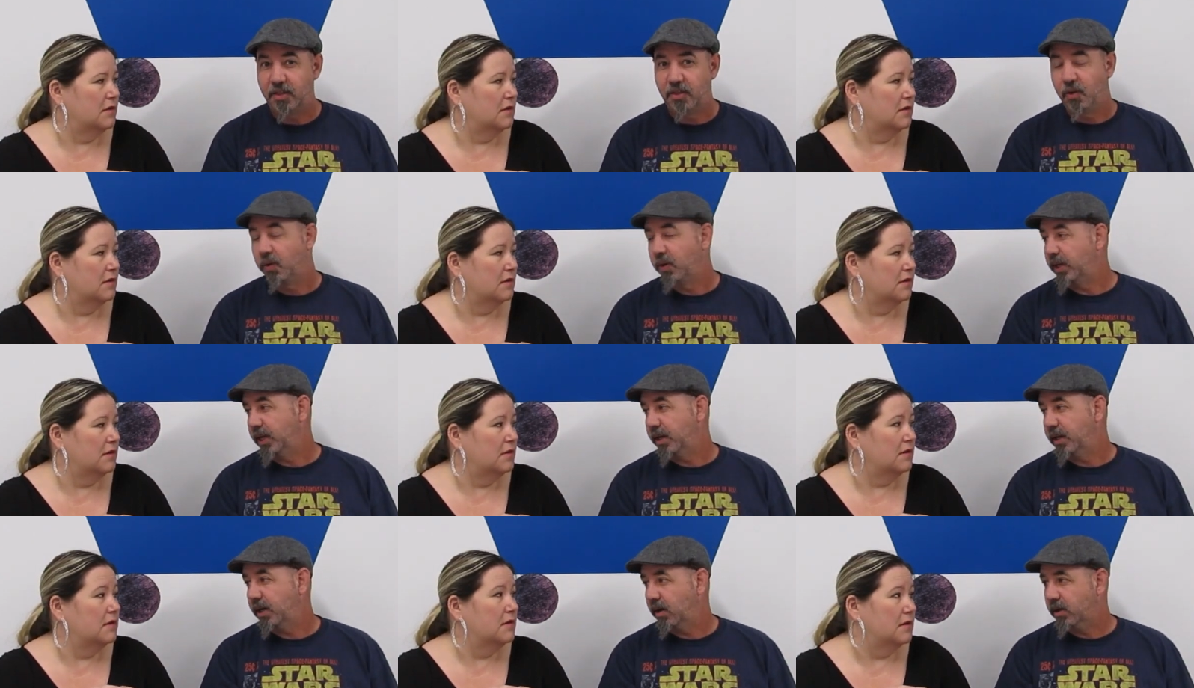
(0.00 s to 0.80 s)

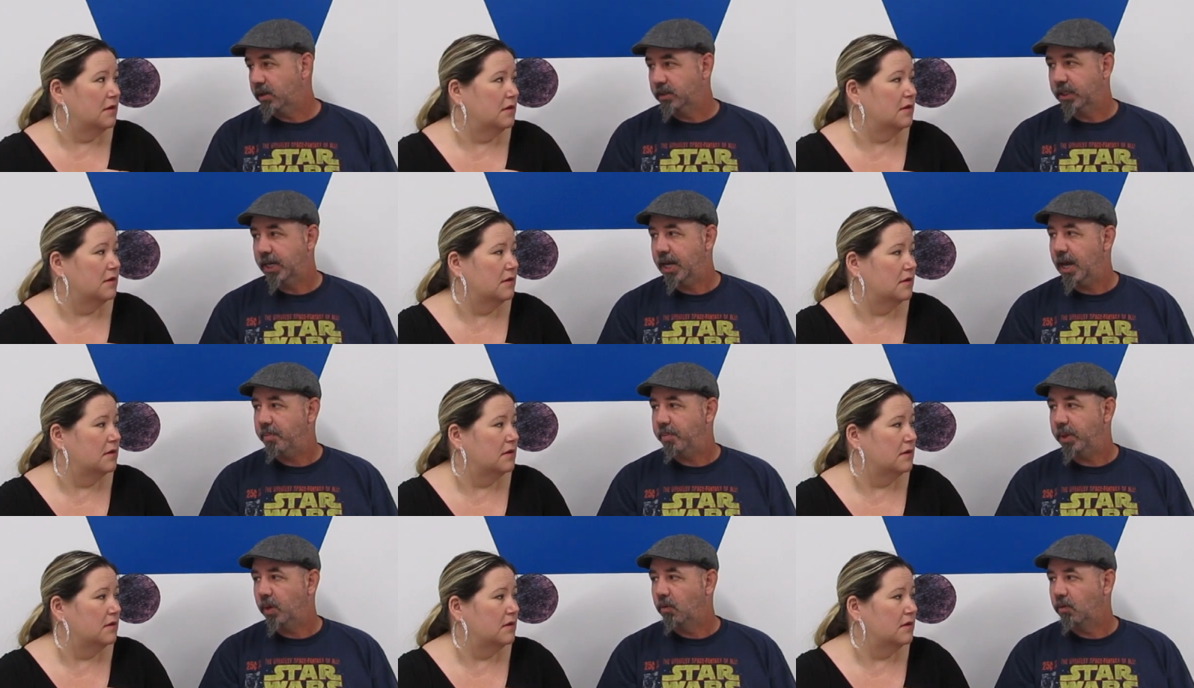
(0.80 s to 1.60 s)
Speaker 1: 30 in there because it
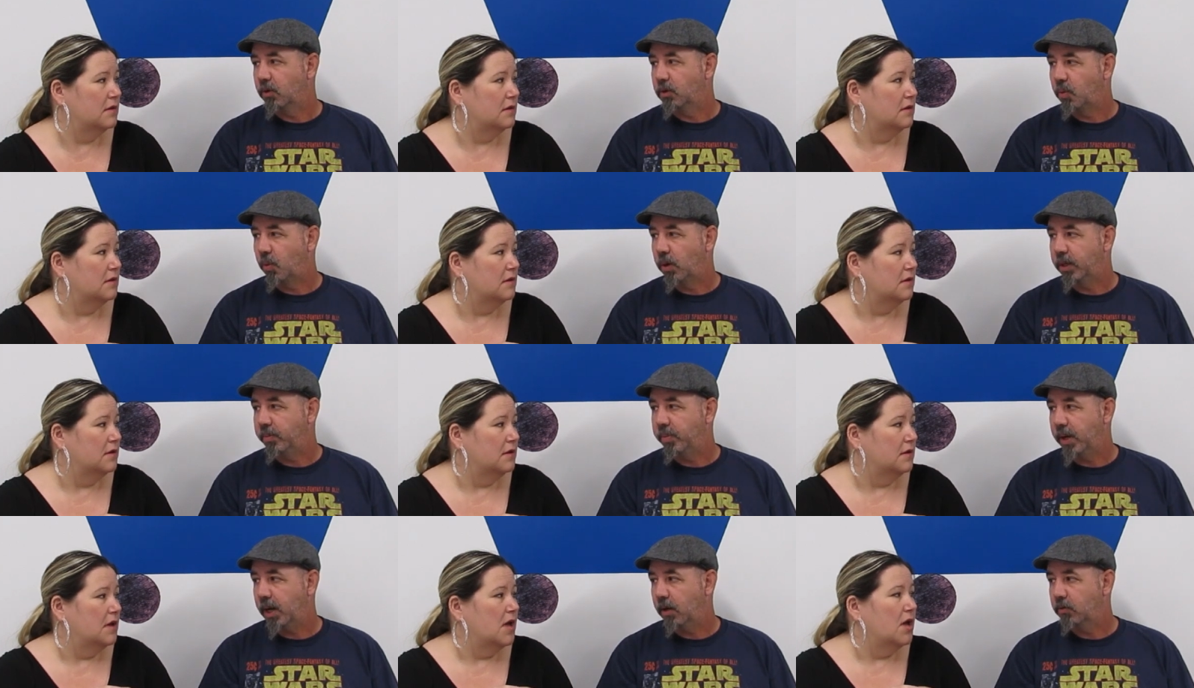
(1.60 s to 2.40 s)
can't be over 20
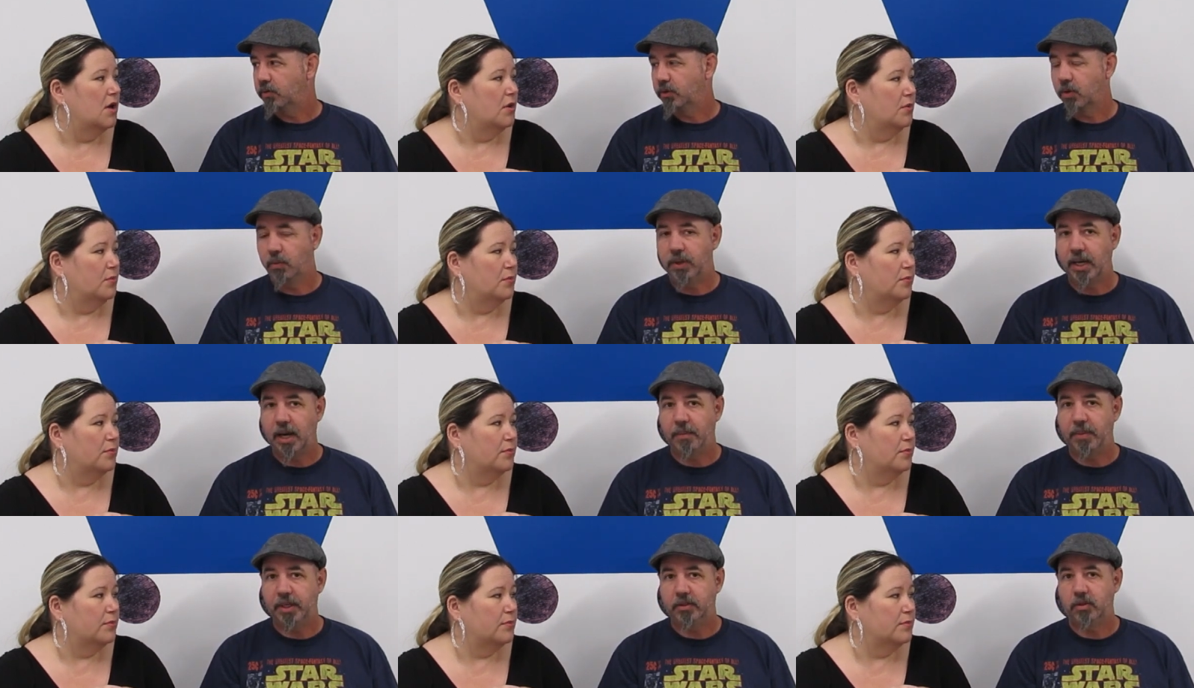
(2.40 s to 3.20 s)
pounds. So we got
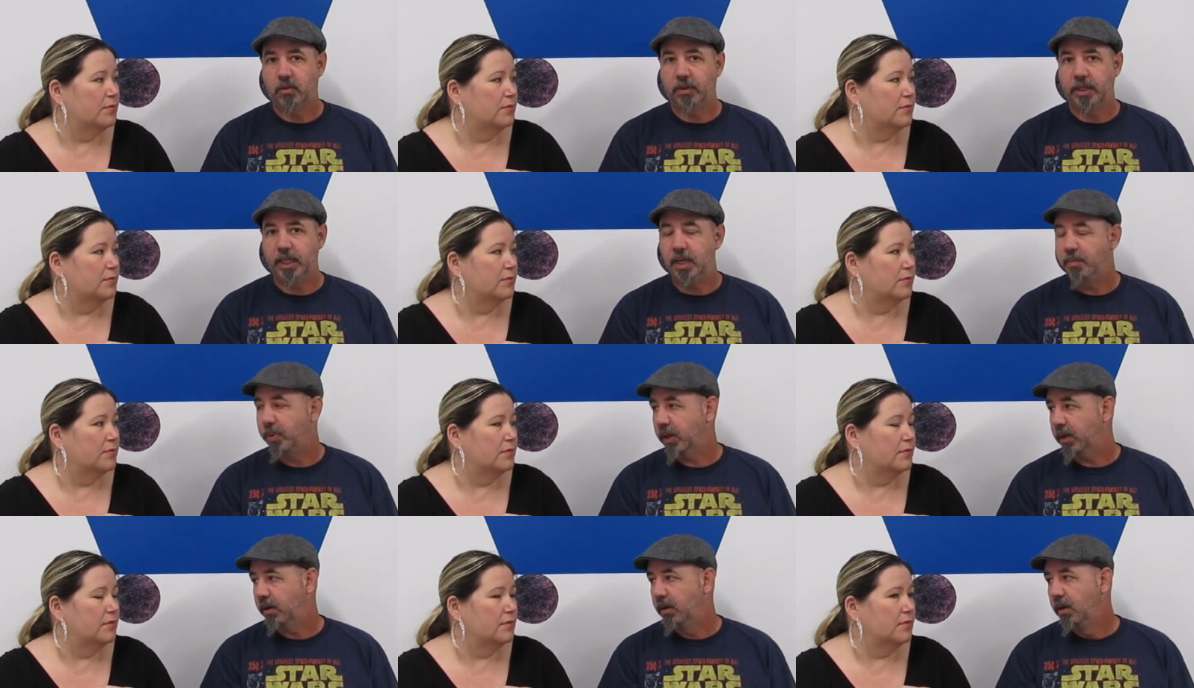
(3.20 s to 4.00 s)
to make sure we keep
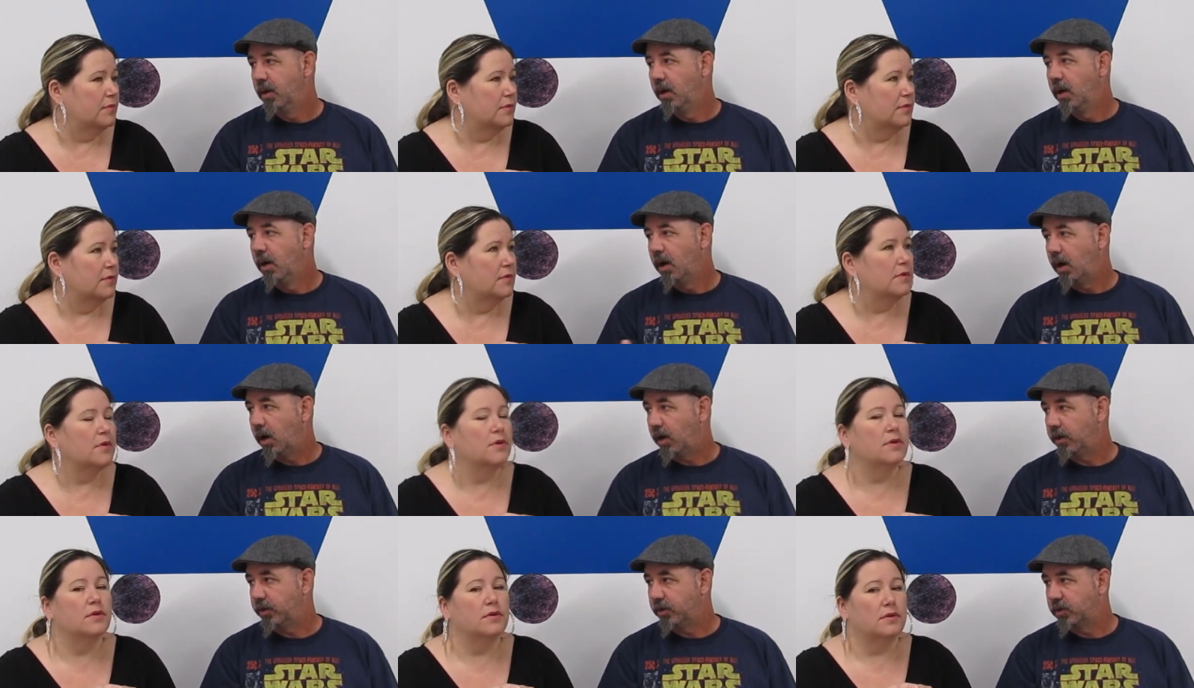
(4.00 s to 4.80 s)
it
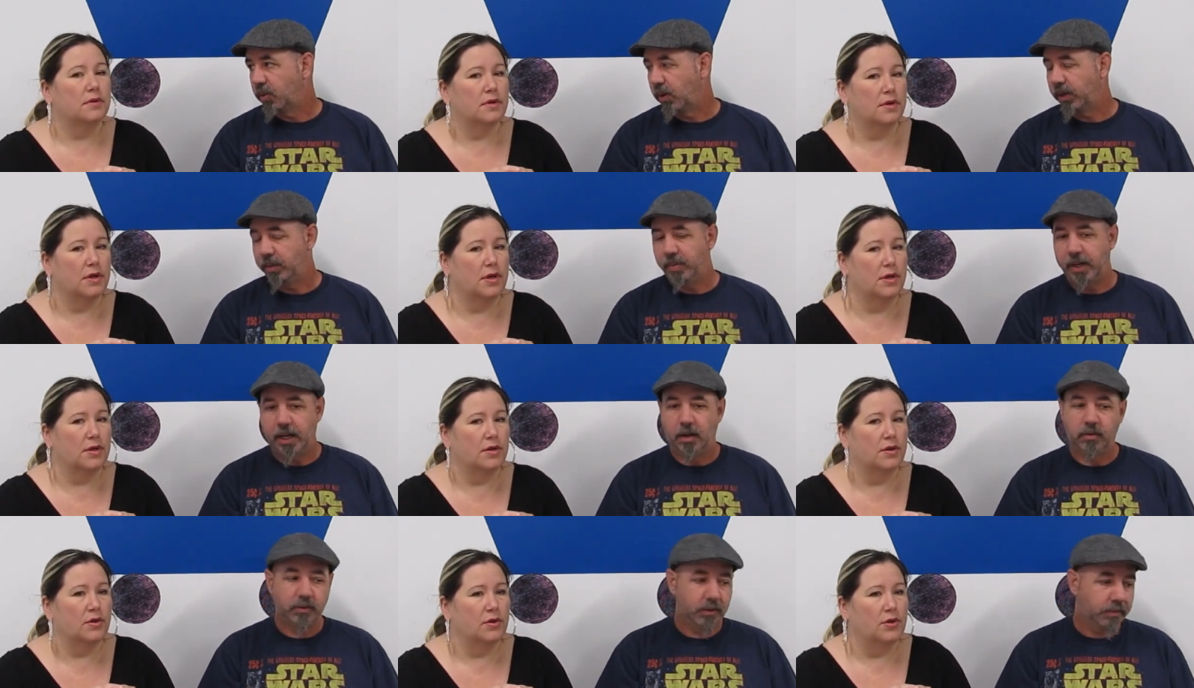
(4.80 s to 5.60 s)
under 20
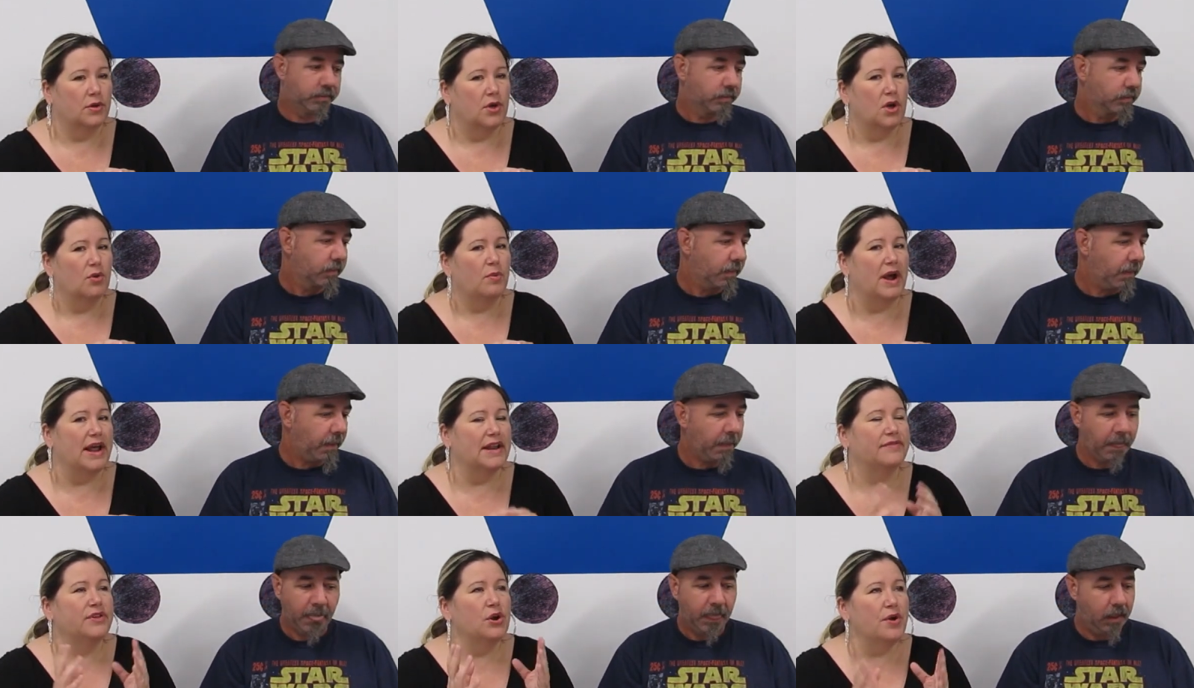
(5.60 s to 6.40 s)
pounds.
Speaker 2: Right.
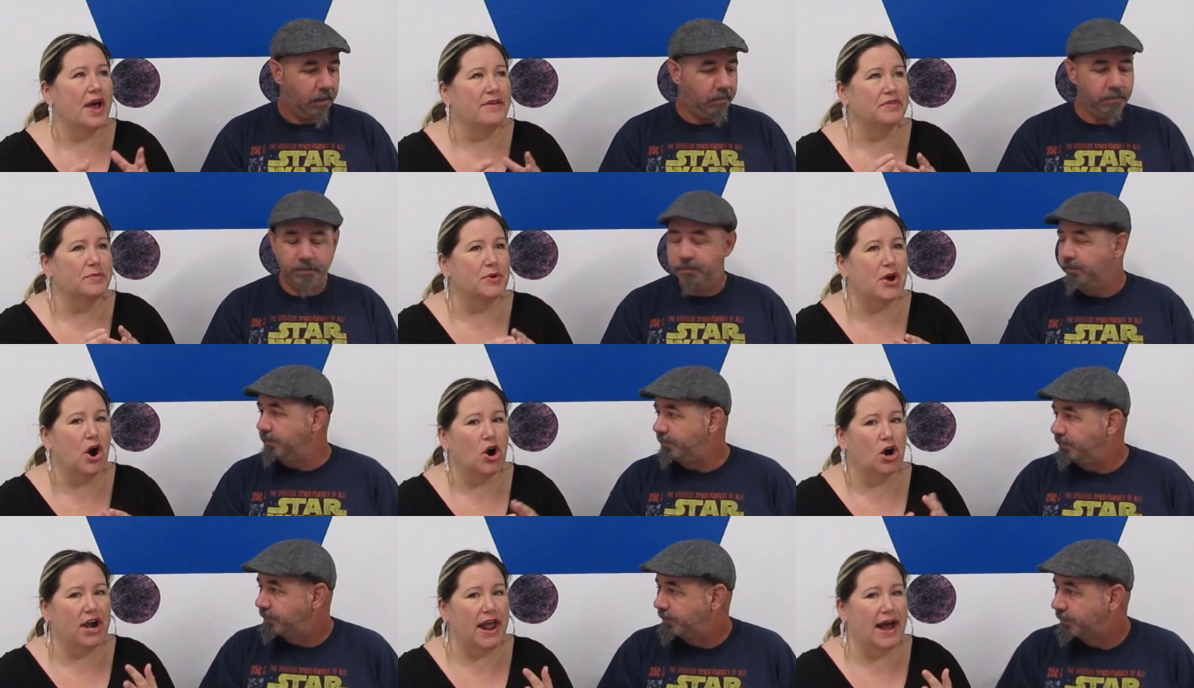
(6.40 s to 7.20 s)
And if you don't have the Macari